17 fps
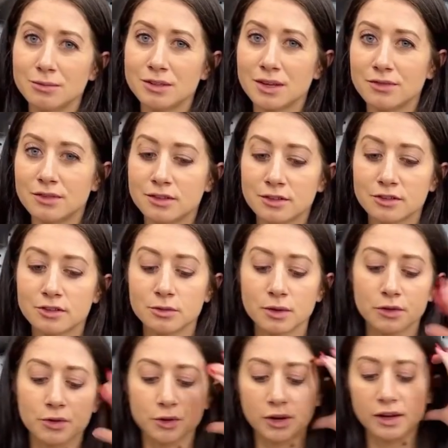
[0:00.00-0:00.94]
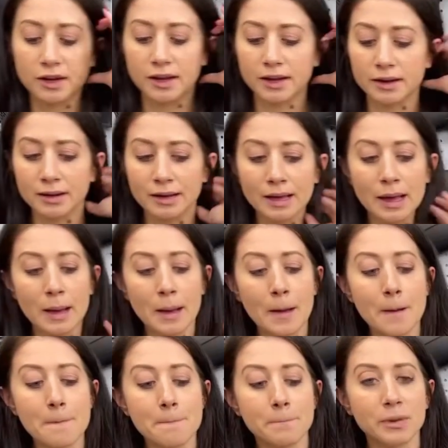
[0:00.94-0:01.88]
760 by 39,
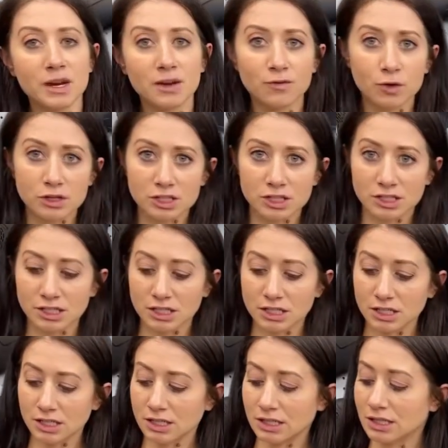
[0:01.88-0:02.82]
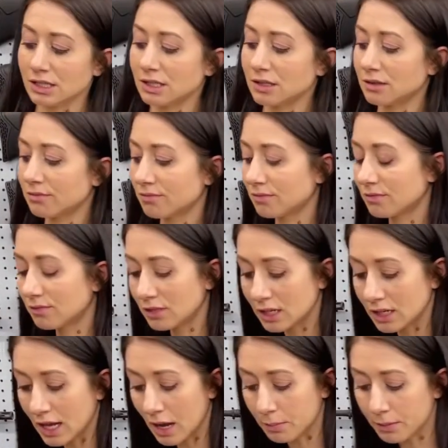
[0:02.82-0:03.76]
but unfortunately it
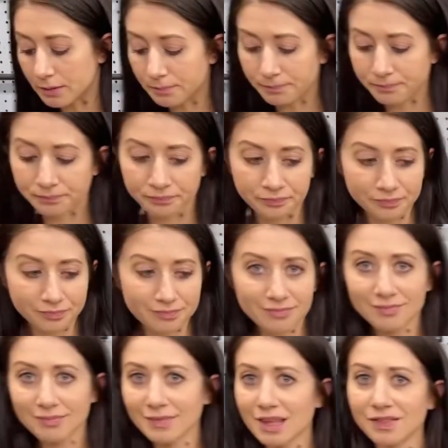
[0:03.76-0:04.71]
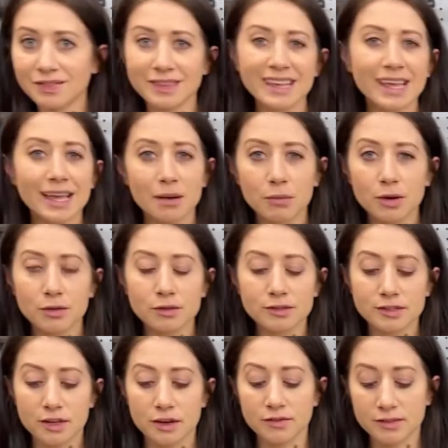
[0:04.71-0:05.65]
didn't happen. The ammo
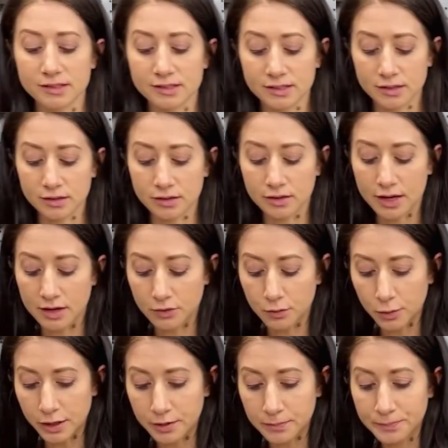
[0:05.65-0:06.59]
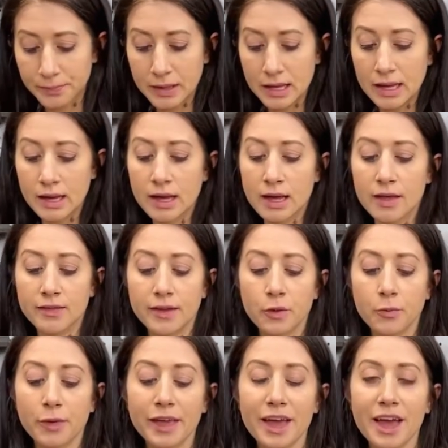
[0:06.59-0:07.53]
stuff is still kind of weird. Then
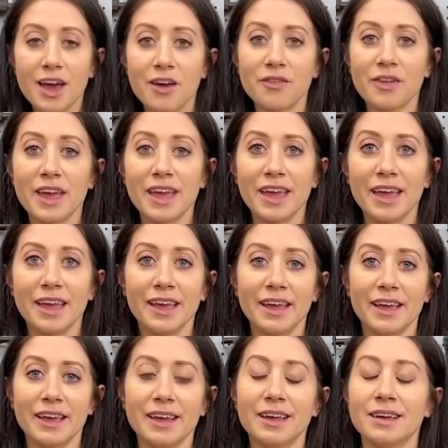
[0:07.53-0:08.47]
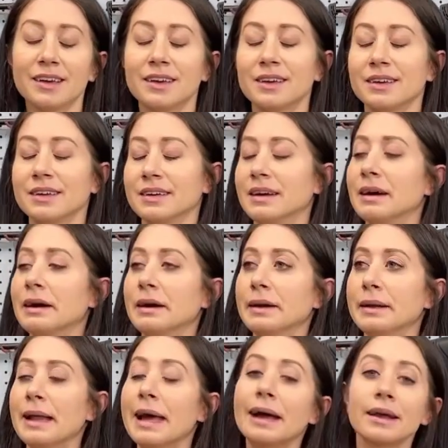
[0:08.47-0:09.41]
we have a
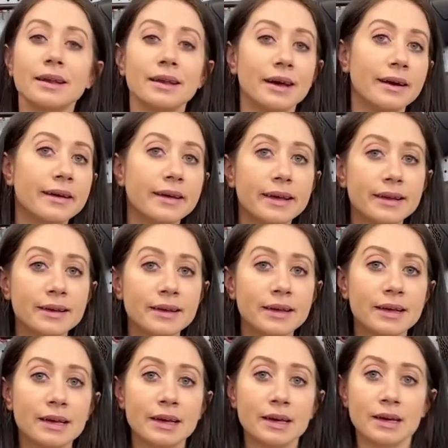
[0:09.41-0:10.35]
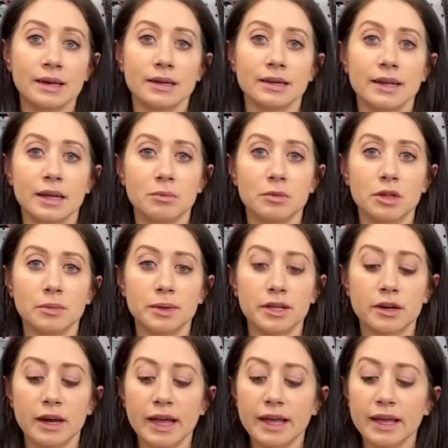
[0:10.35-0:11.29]
NAC
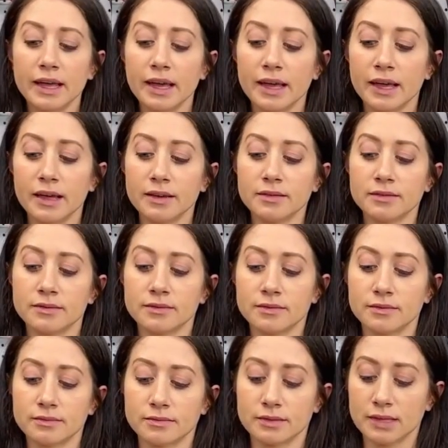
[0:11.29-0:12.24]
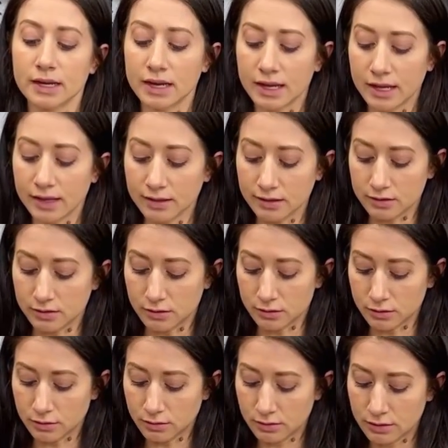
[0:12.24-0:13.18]
9mm AK. Got a
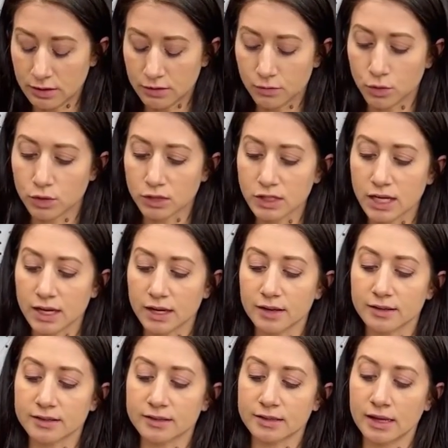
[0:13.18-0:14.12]
little Vortex,